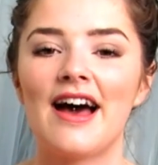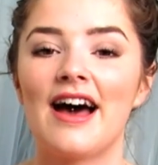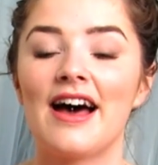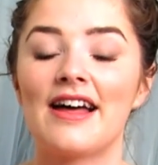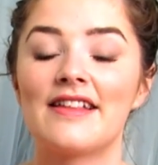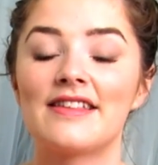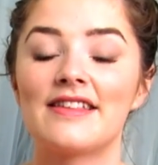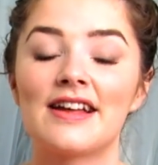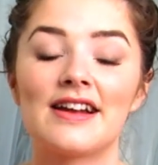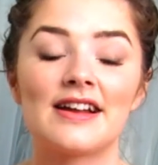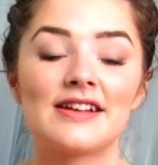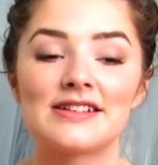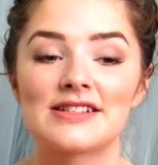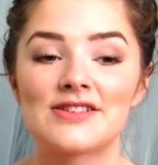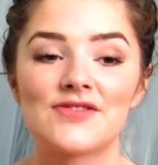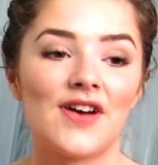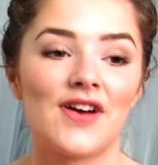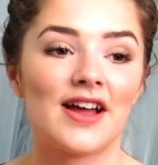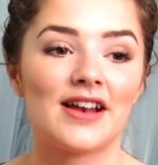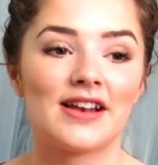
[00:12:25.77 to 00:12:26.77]
and then I
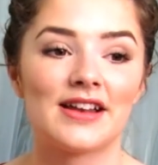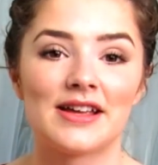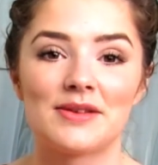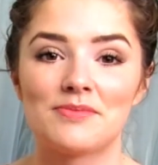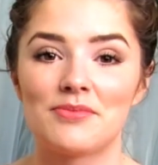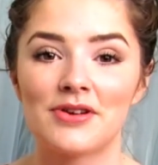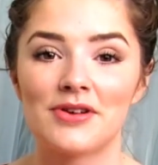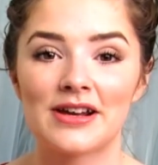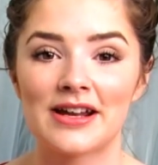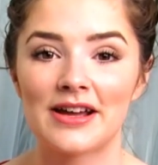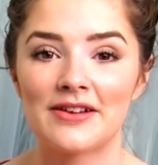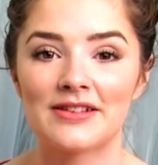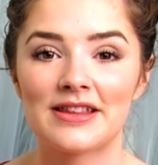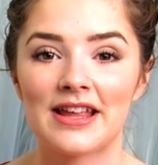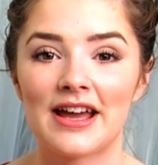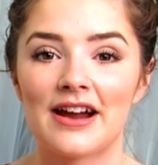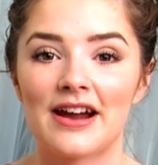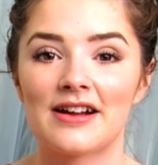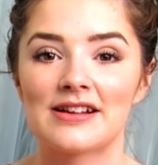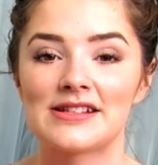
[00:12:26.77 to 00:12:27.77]
just finally put it out
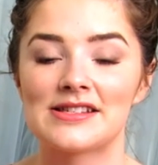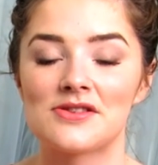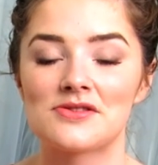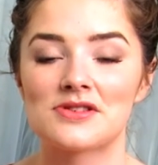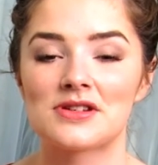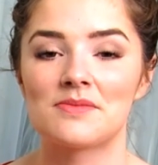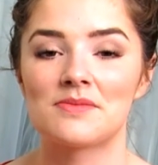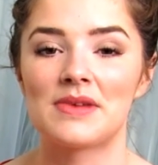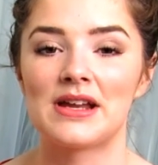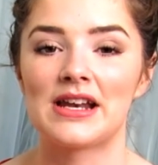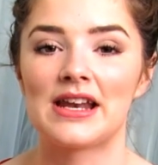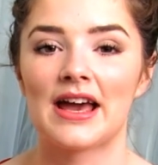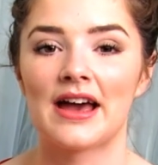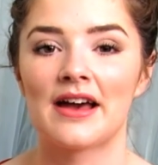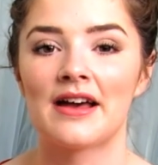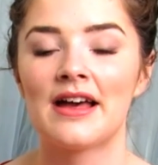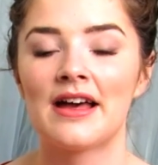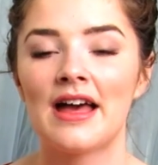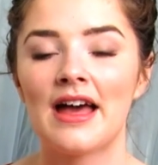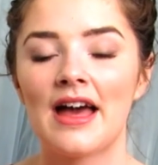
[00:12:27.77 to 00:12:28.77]
there on social media.